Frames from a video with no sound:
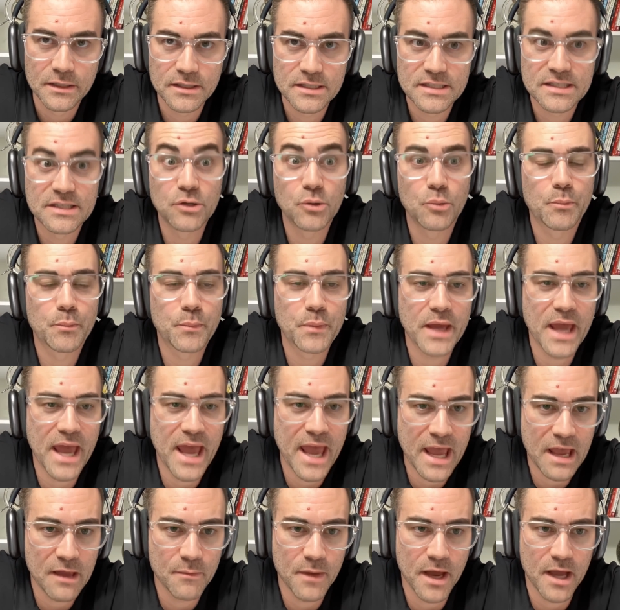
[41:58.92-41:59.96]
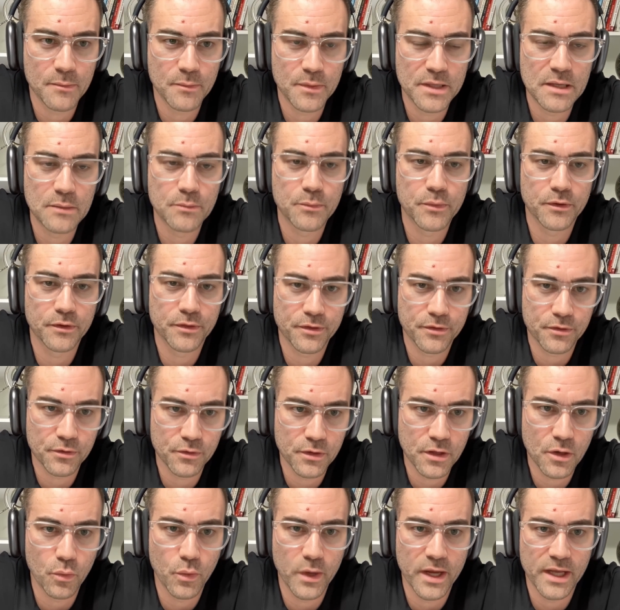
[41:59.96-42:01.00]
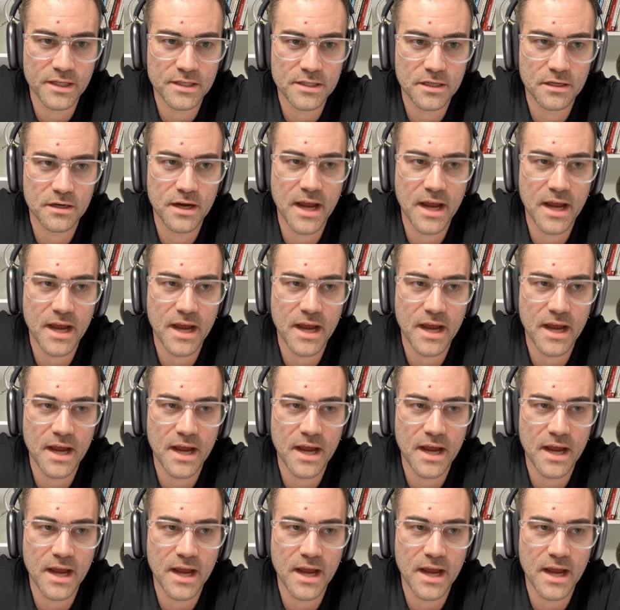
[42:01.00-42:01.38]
to pay my people through the winter